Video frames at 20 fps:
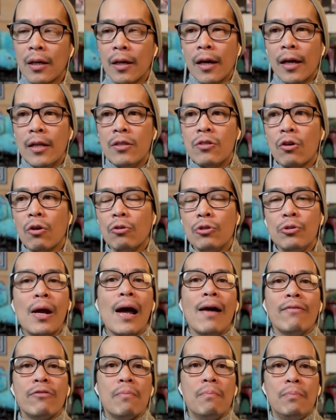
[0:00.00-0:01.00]
and so you
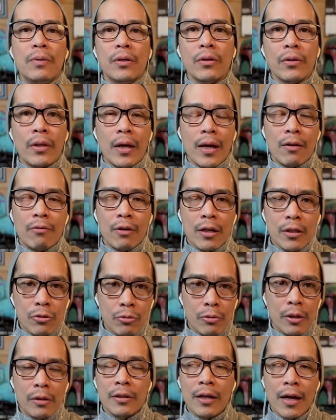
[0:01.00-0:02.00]
have to build that right you
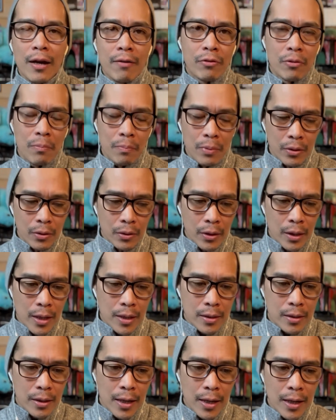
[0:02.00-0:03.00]
you have to build
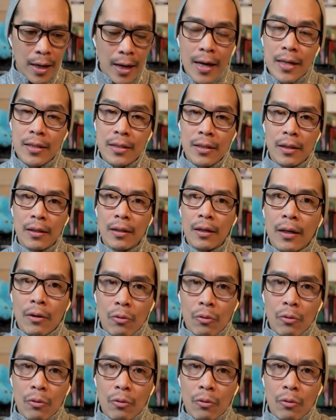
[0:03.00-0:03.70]
that that asset